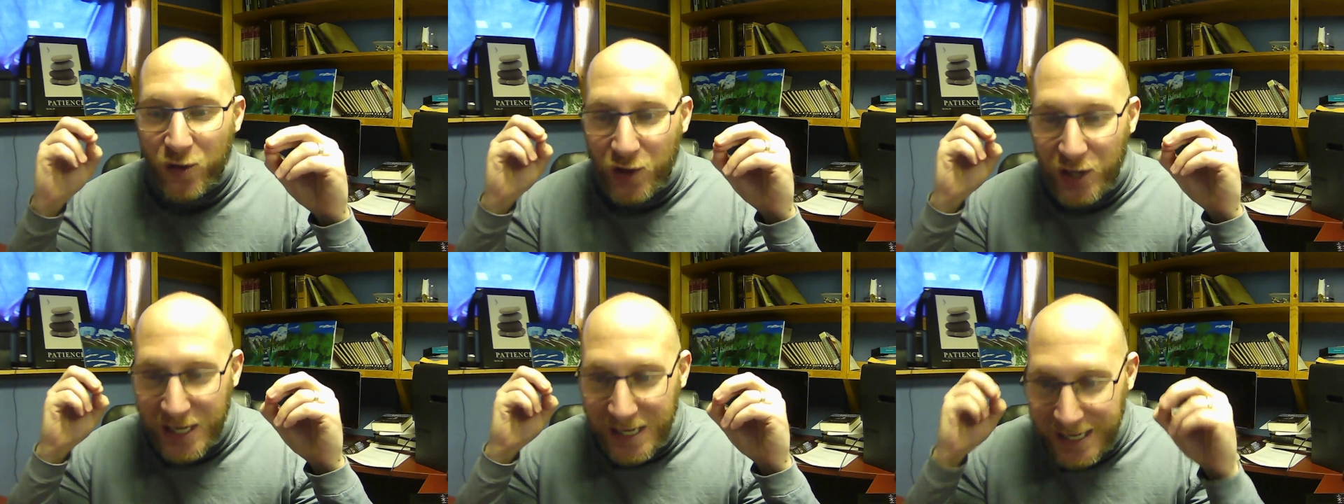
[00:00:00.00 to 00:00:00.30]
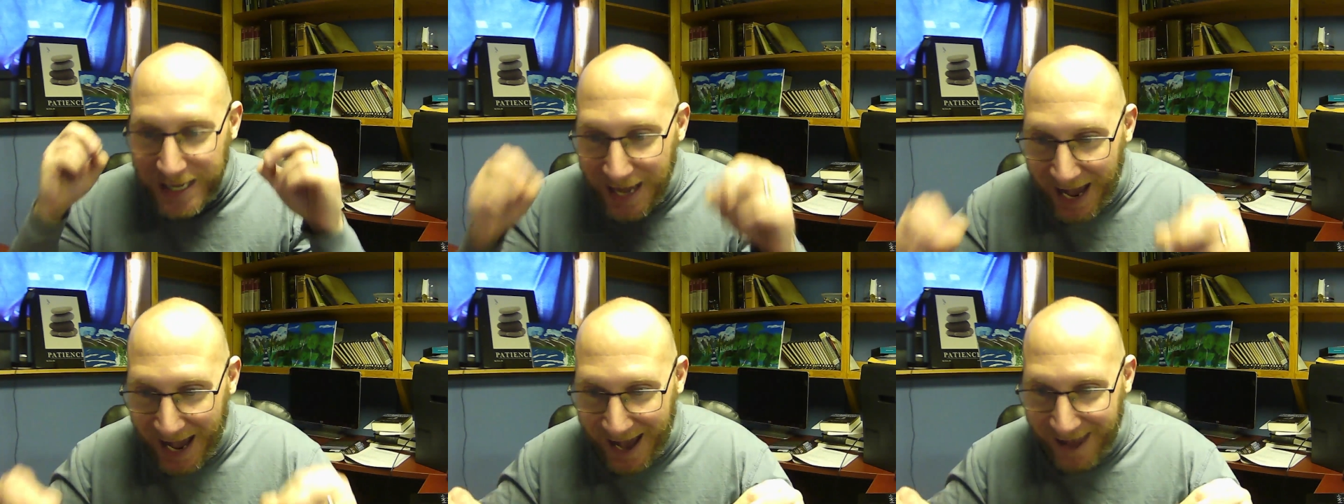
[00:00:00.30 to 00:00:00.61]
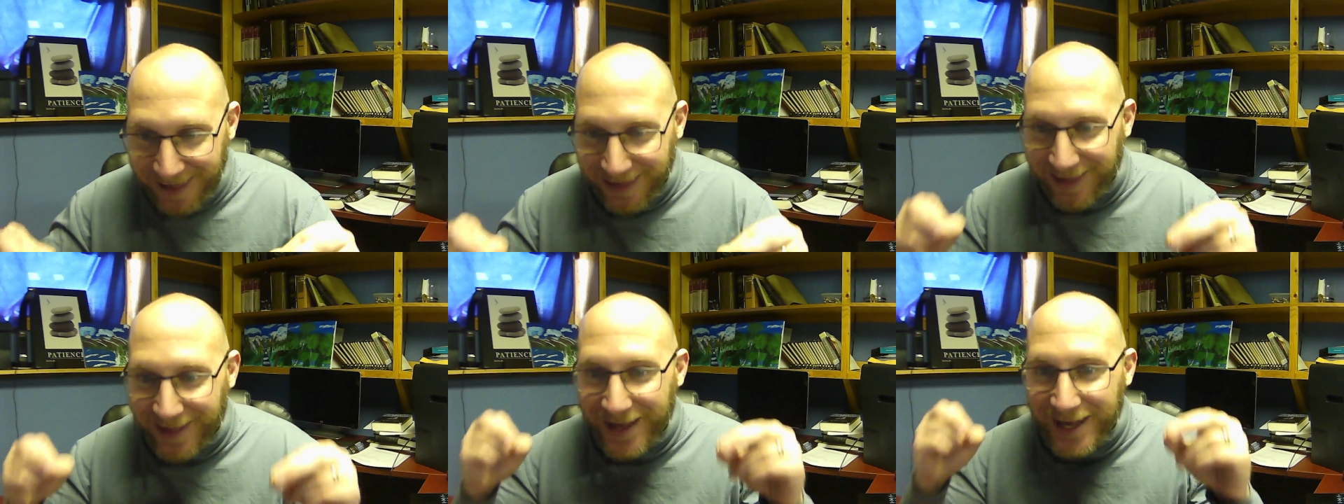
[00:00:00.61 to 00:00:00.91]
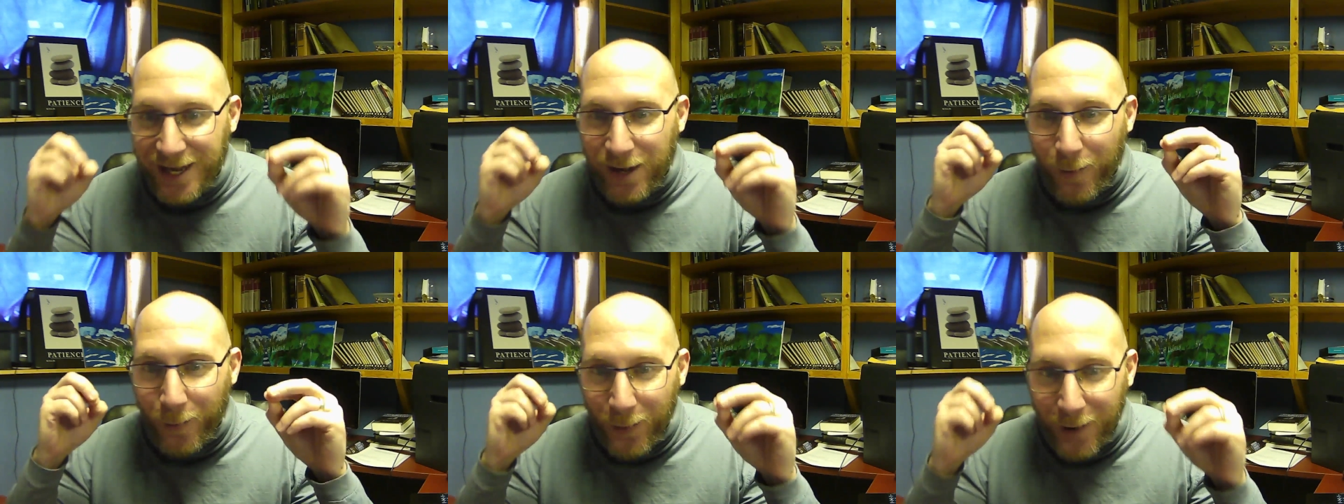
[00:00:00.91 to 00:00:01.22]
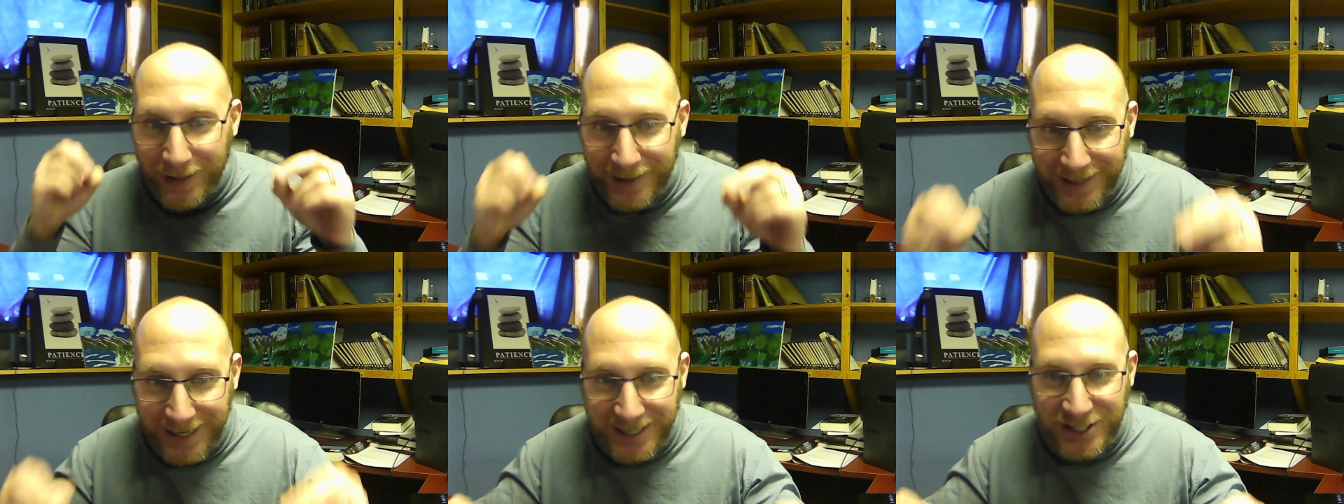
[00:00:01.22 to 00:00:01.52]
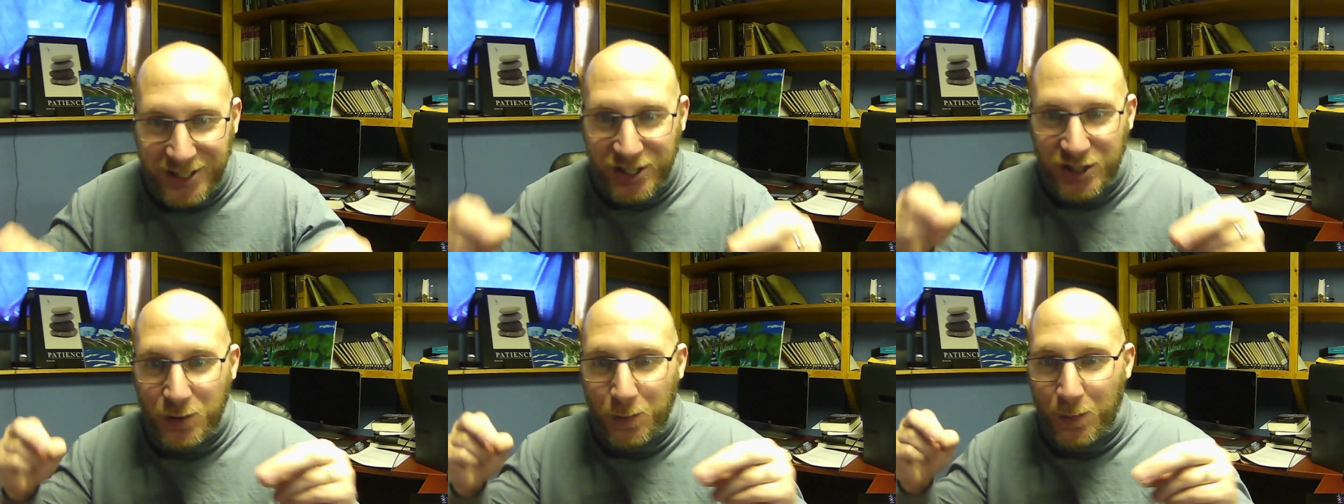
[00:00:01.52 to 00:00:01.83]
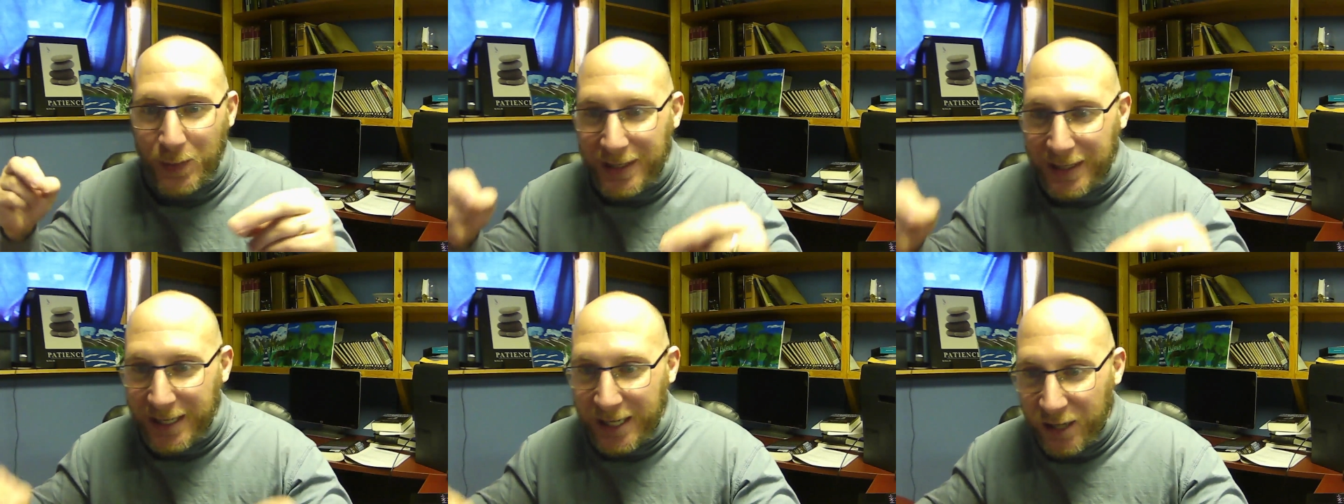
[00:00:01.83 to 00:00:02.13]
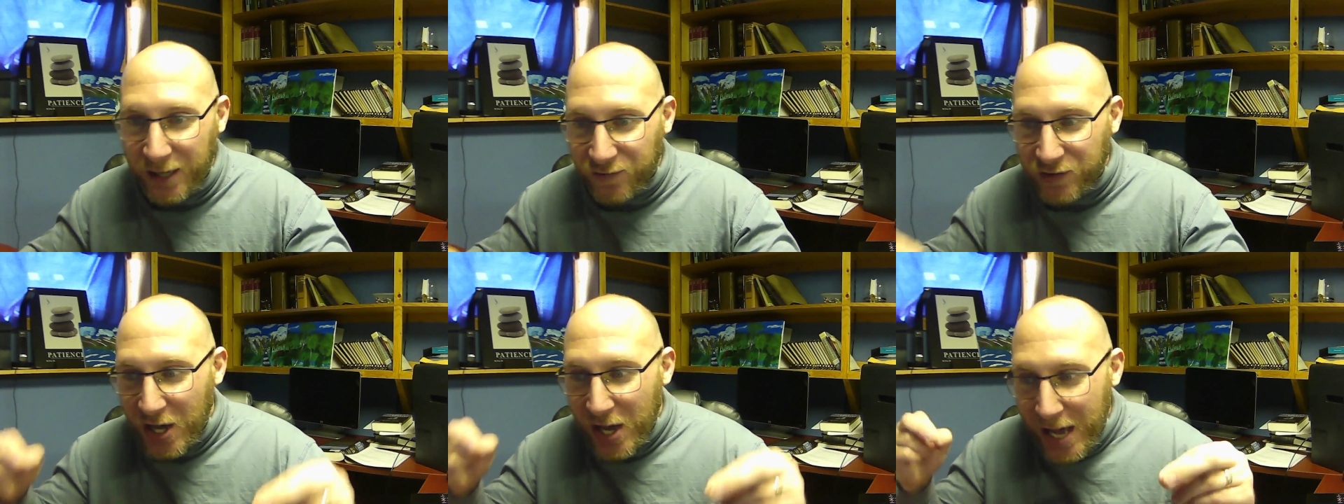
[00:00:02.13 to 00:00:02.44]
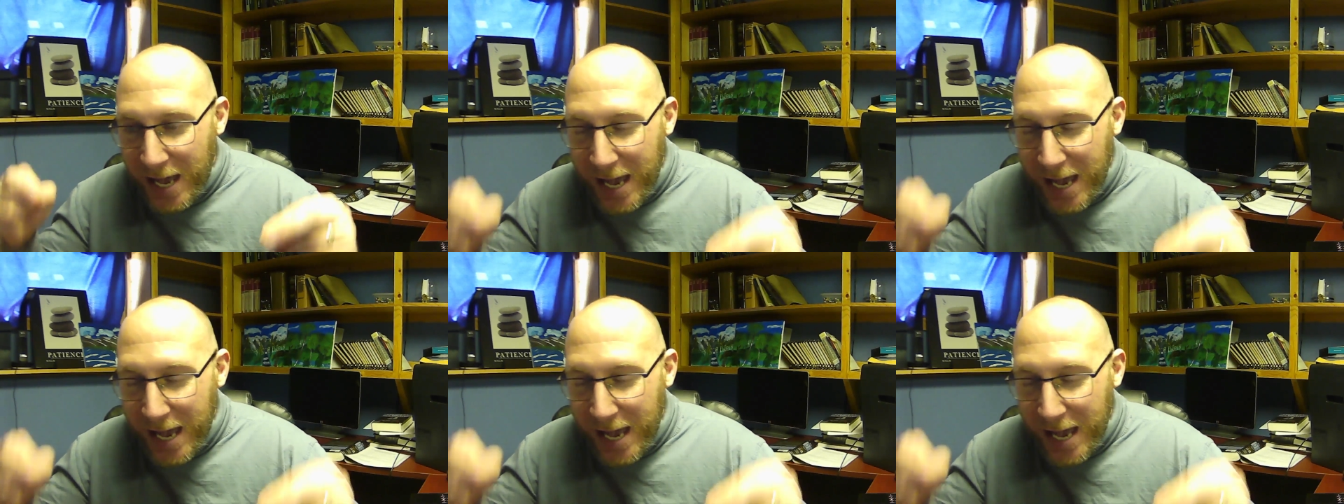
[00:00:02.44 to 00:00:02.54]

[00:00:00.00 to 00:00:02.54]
the Catholic religious beliefs